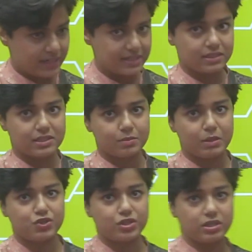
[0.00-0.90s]
as it is
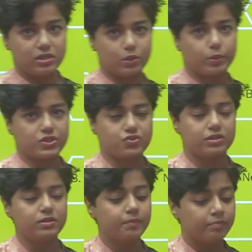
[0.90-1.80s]
mentioned in the
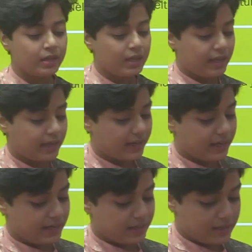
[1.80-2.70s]
question,
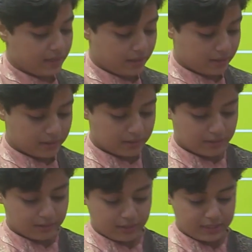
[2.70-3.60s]
and
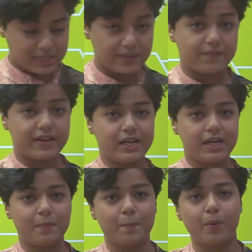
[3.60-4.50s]
it is a
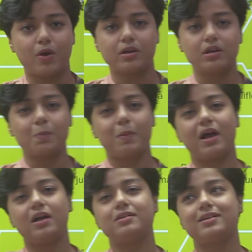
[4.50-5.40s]
very important
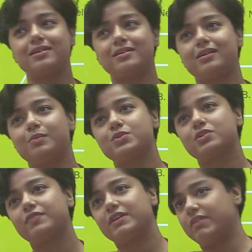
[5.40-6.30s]
plant in terms
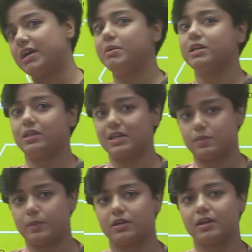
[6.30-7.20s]
of environmental
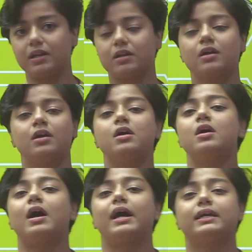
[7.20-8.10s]
aspect, right?
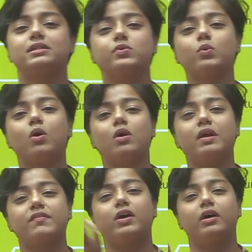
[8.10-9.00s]
I guess you all
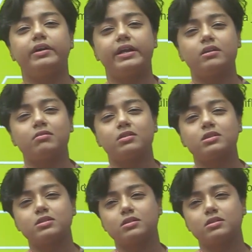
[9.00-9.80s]
have heard, and this